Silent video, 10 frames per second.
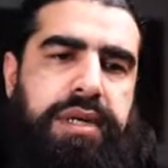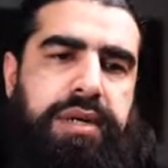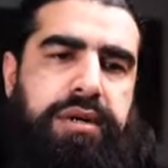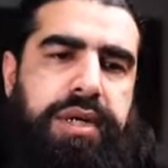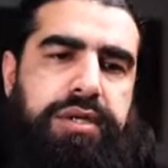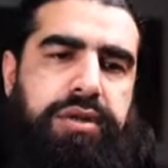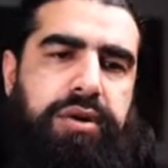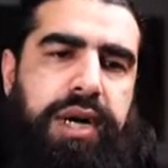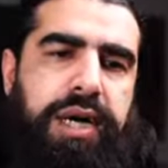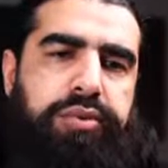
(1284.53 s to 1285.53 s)
Okay,
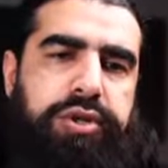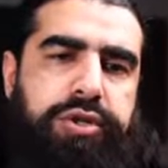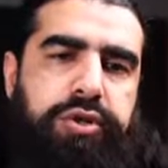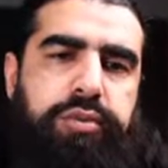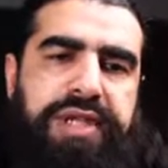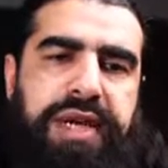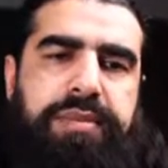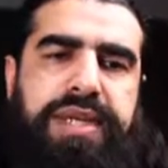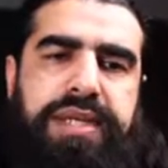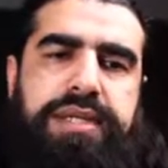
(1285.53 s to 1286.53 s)
so I presume what that
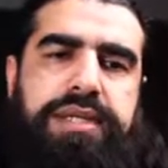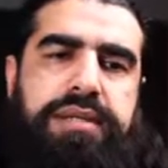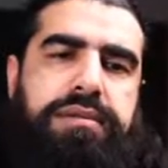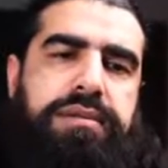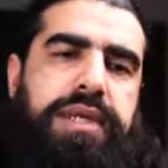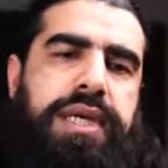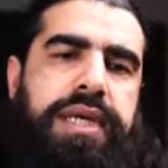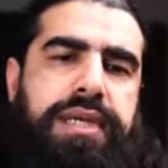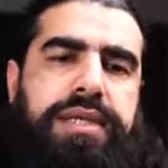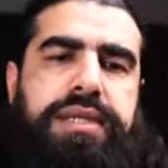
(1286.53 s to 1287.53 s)
means
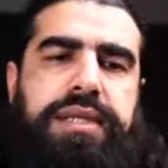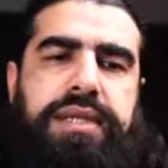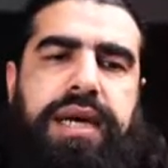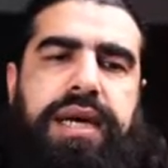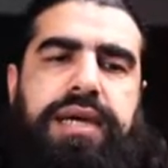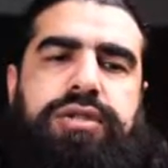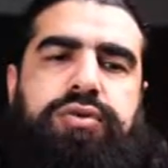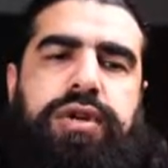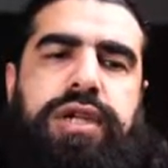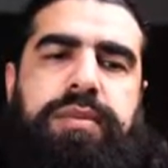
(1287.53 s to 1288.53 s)
is that it's
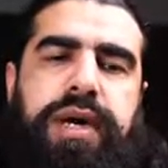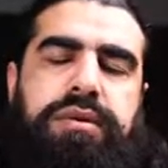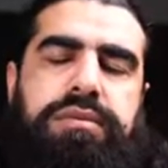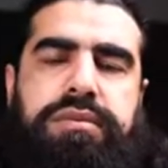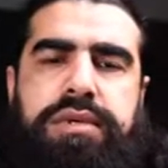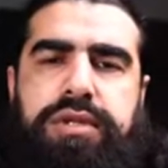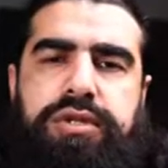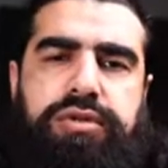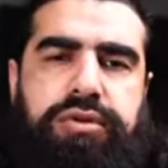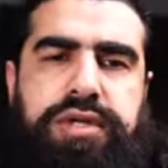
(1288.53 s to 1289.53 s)
talking about
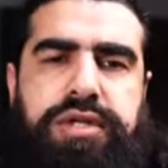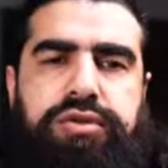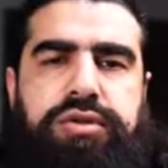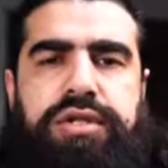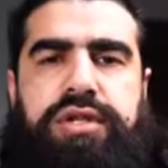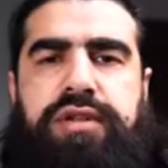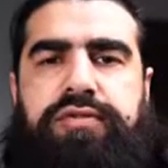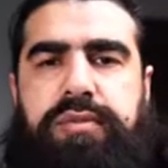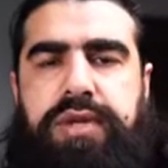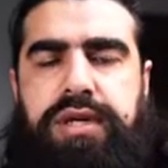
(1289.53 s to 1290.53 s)
students should study
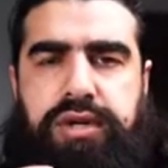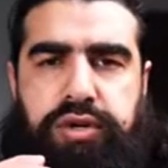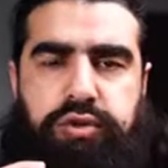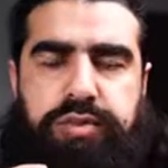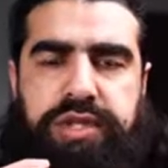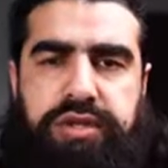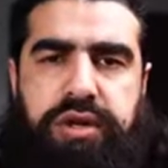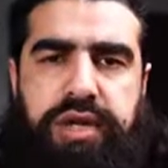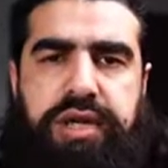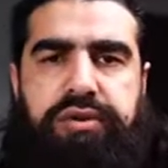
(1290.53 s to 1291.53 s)
from a human
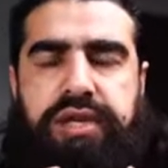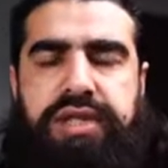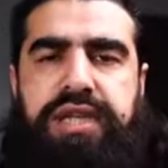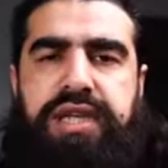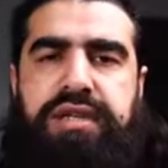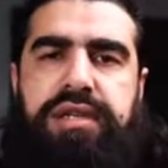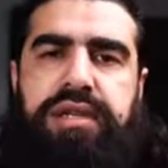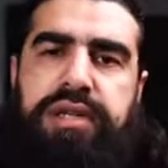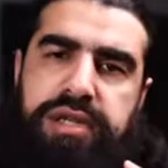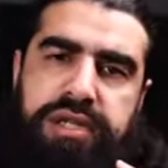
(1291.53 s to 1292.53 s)
scholar rather than
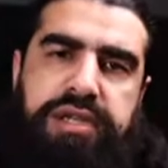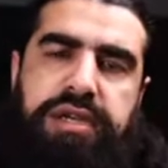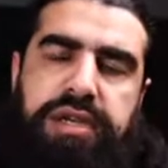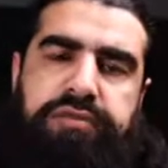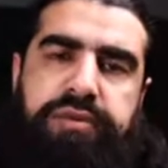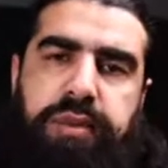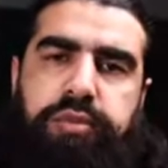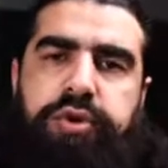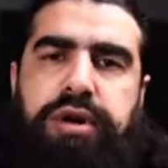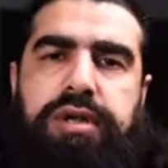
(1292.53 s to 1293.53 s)
studying from a
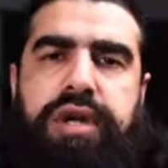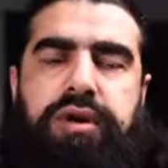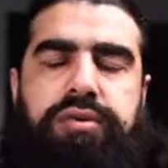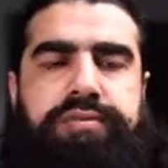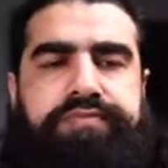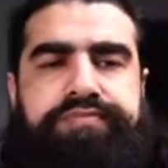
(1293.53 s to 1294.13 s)
book on their own.